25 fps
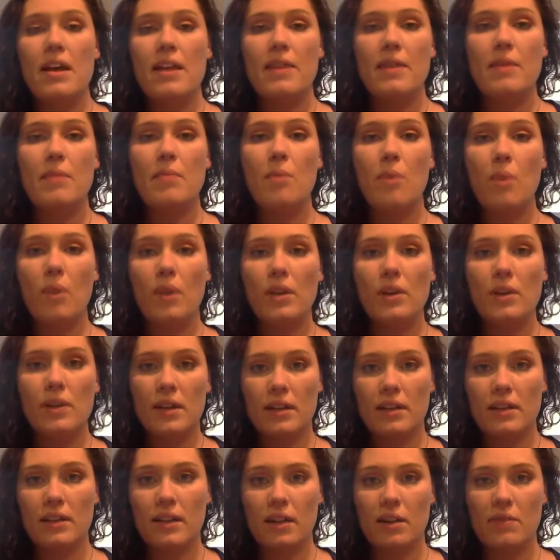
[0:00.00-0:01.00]
The more you
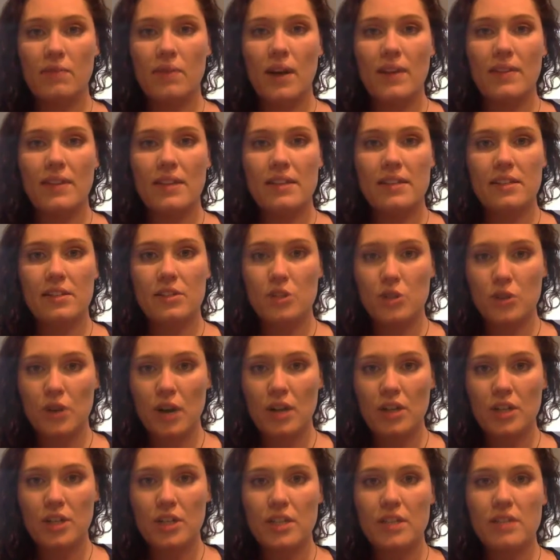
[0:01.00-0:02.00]
can clarify these
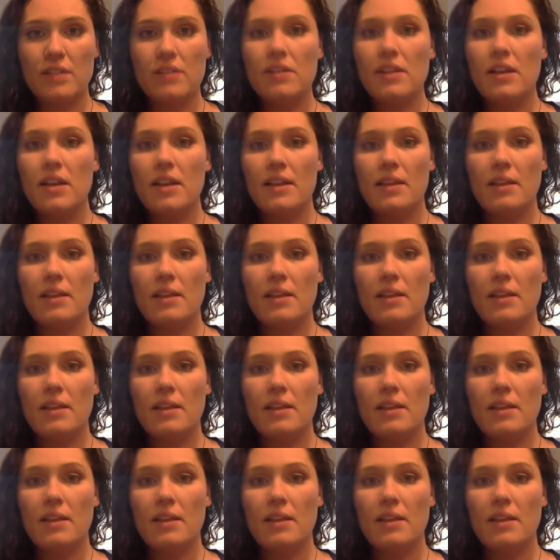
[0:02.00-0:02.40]
instructions,